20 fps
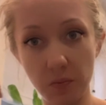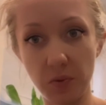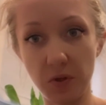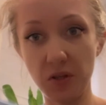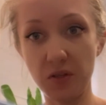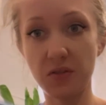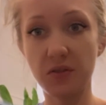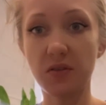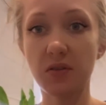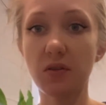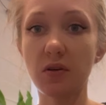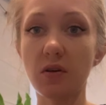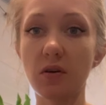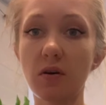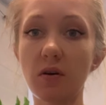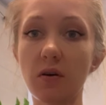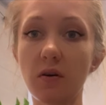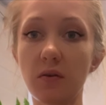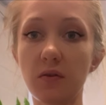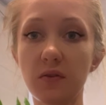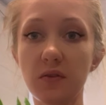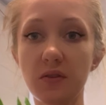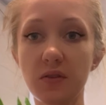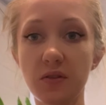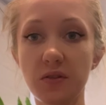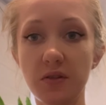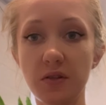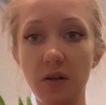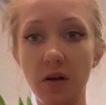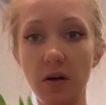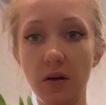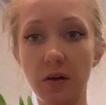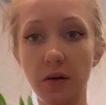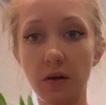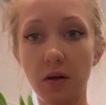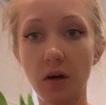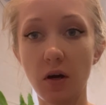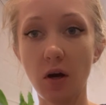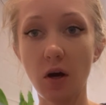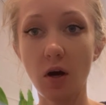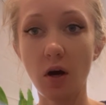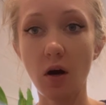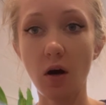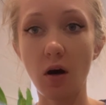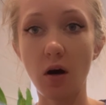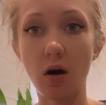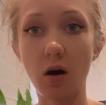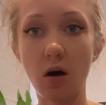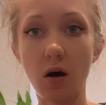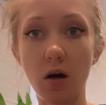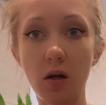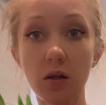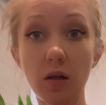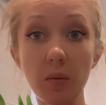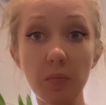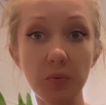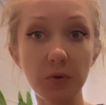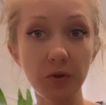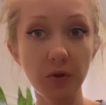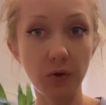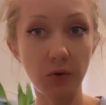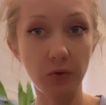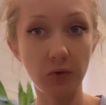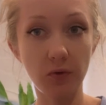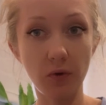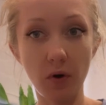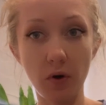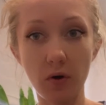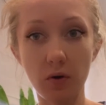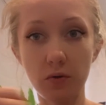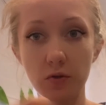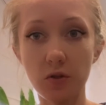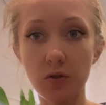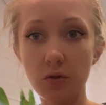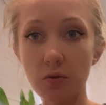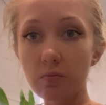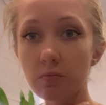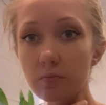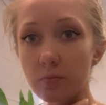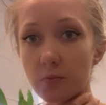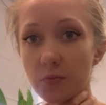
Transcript: piece. This is like a lump in your throat,